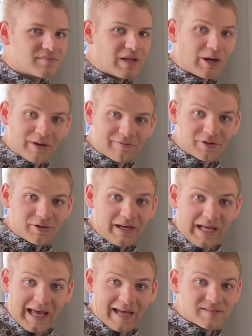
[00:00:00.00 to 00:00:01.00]

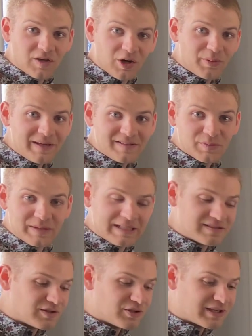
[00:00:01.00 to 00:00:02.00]
However, as always, we
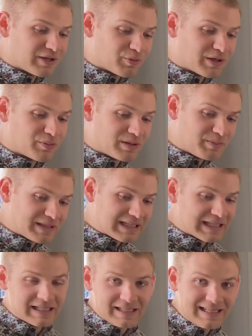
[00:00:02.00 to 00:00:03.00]
need to look at where we
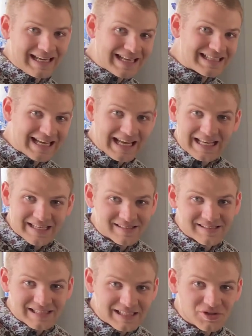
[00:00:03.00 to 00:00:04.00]
begin and
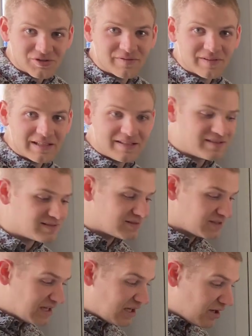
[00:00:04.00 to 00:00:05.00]
end each of
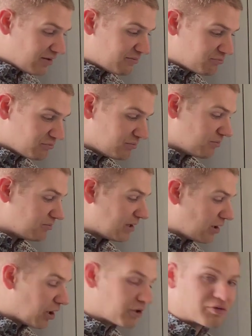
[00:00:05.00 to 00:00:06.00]
these
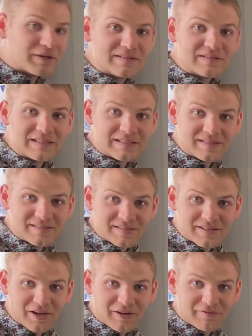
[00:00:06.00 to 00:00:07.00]

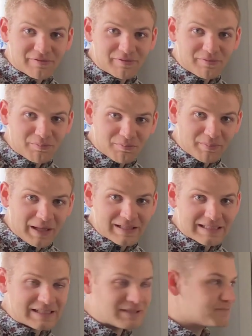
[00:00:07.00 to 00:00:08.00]
utterances of
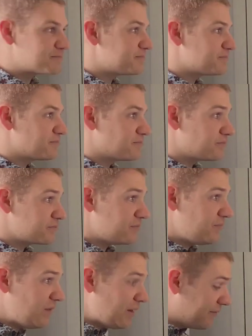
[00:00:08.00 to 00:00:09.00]
melody.
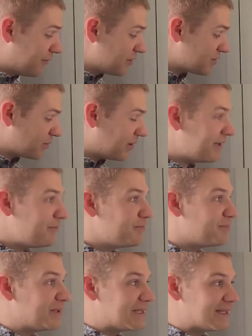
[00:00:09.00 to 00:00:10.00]
First one
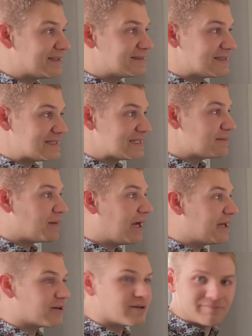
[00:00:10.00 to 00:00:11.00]
begins in D
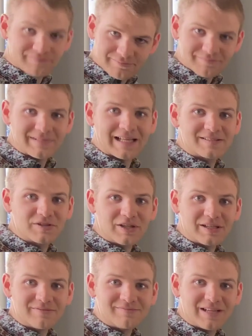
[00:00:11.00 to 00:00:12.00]
minor. That's
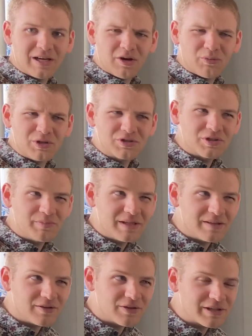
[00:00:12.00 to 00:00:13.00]
good. We should
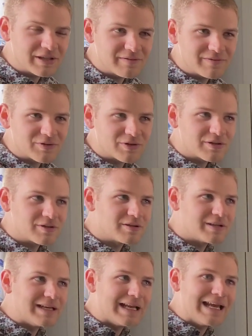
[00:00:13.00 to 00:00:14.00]
be looking
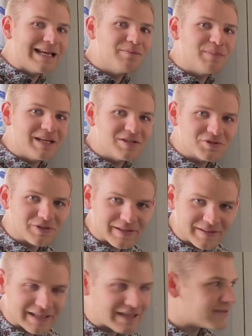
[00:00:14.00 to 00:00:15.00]
for an A major
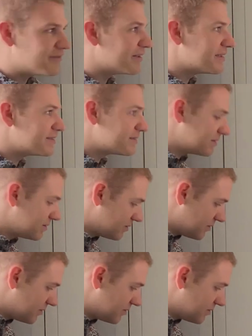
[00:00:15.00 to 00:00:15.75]
at the end of this.